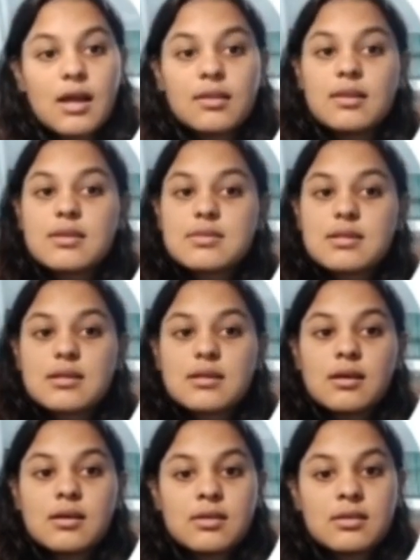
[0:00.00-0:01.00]
This
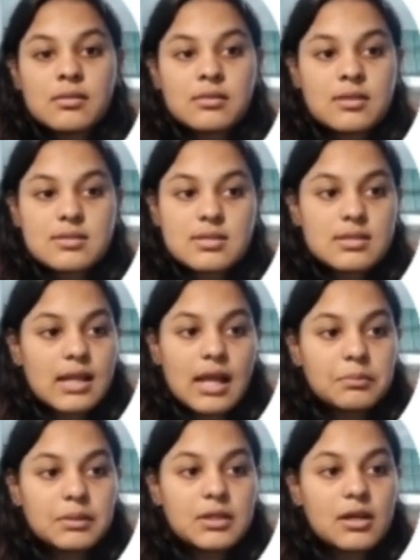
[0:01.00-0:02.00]

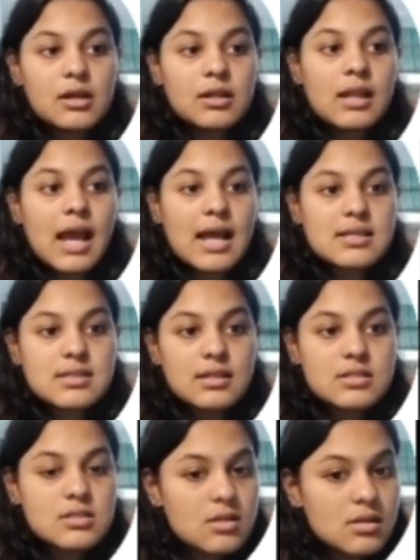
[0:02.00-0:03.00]
can be done as
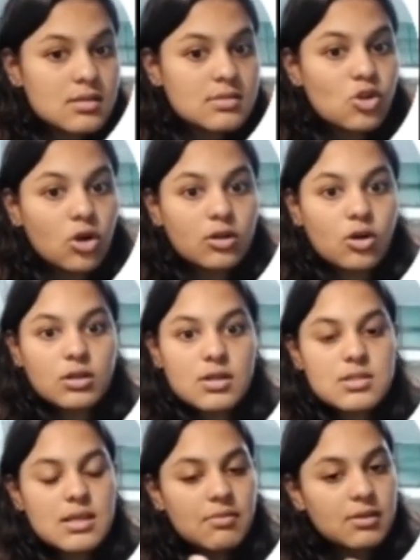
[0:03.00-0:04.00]
it is not only
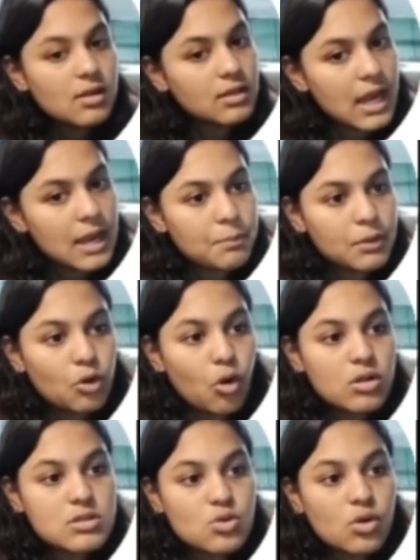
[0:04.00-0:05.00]
saving the time, but
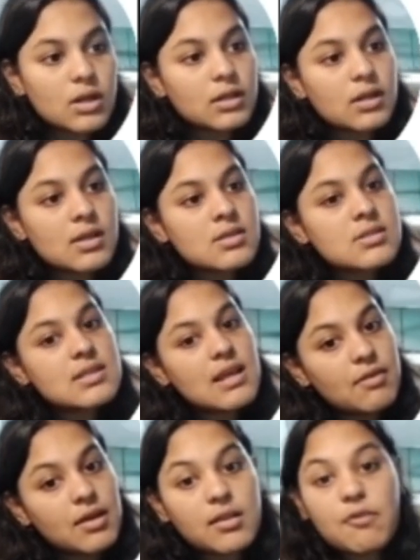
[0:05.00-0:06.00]
also it is
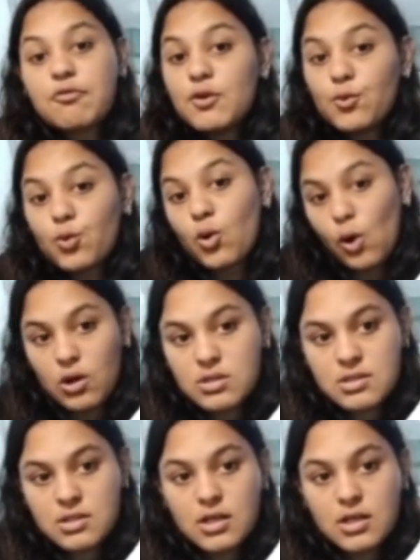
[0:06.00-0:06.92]
saving the fuel cost,